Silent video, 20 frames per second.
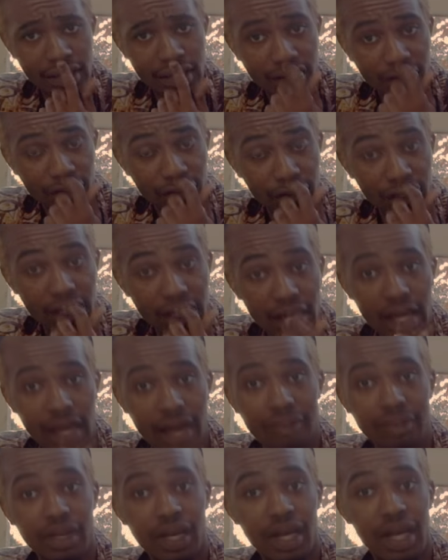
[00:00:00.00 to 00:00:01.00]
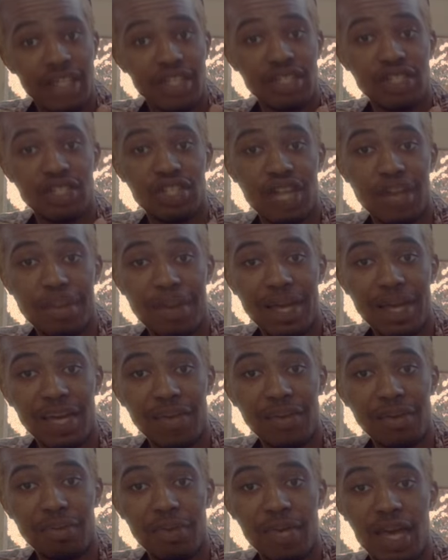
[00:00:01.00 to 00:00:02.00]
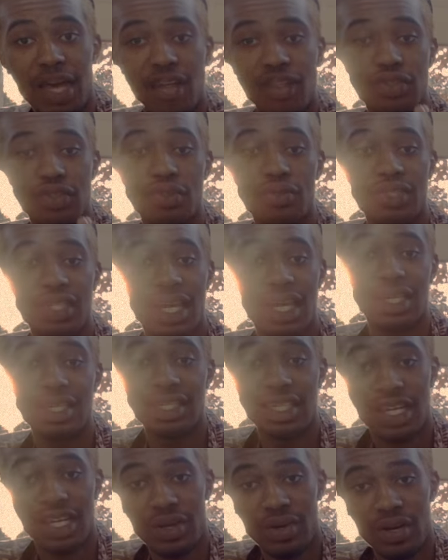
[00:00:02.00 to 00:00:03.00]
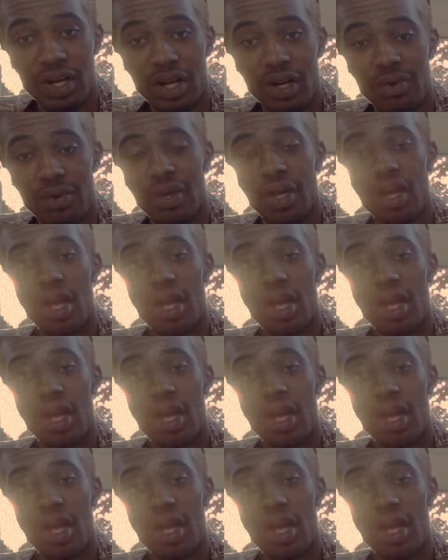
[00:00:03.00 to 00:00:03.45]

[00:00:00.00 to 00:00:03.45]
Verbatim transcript: So really check back in with me. I also do daily tarot